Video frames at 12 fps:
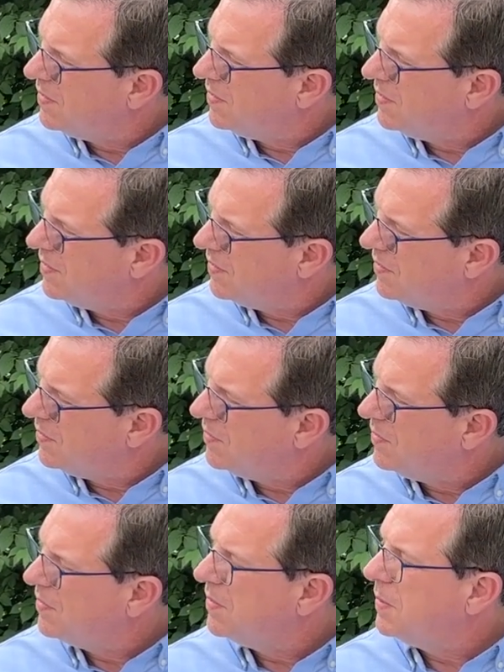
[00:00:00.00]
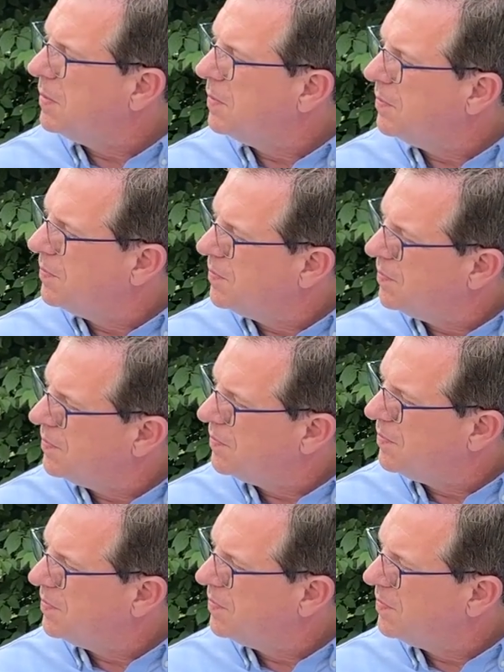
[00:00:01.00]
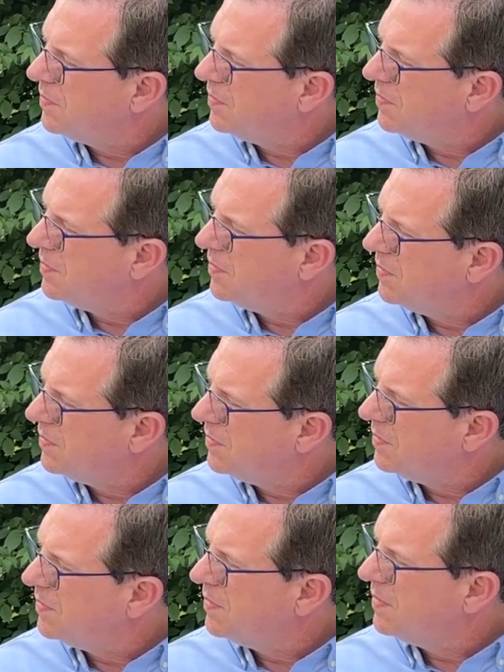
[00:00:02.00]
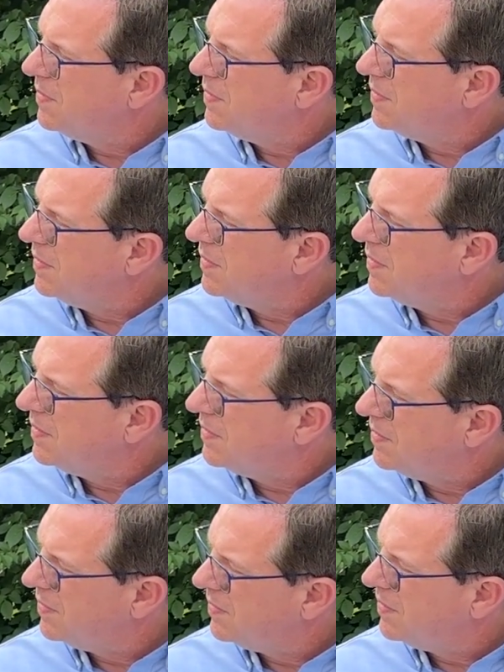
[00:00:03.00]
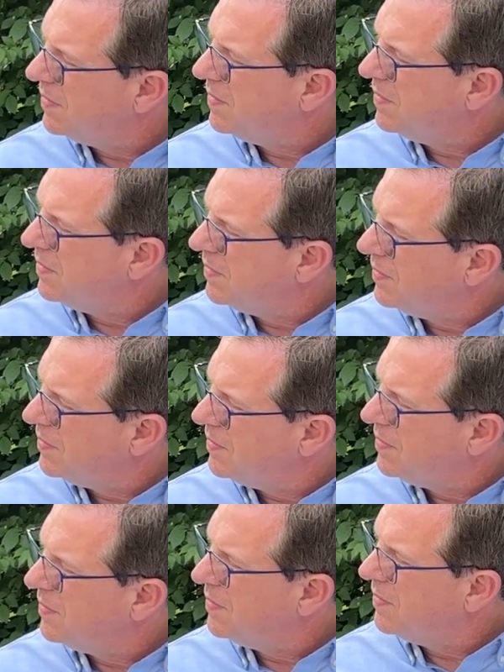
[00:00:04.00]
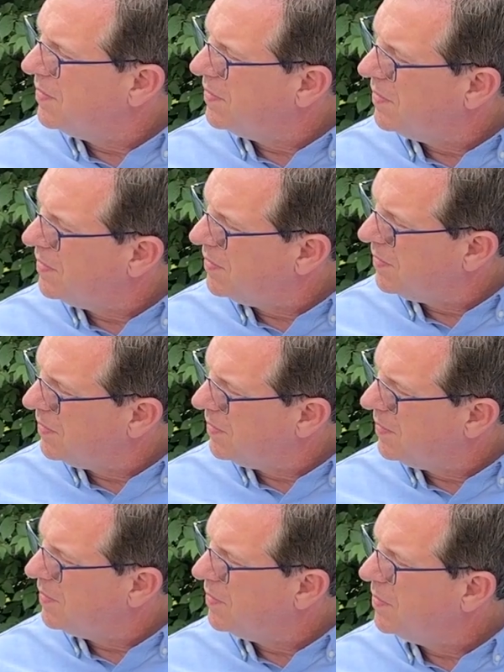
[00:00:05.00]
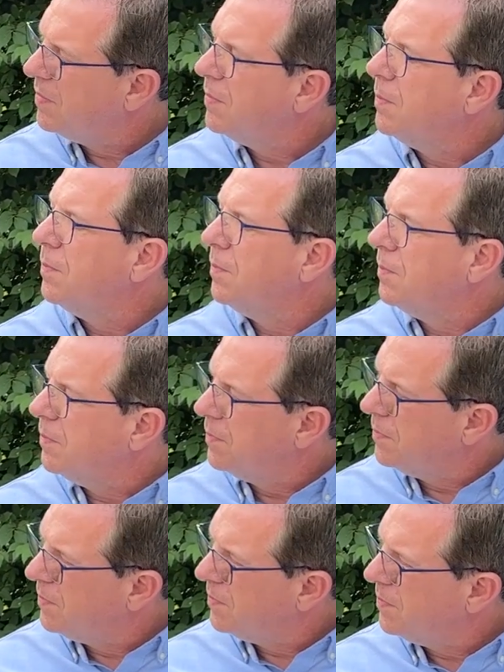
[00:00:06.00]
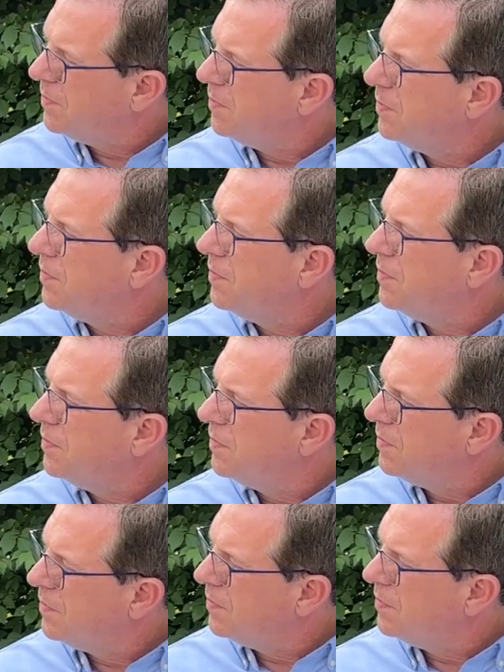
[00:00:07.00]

[no speech]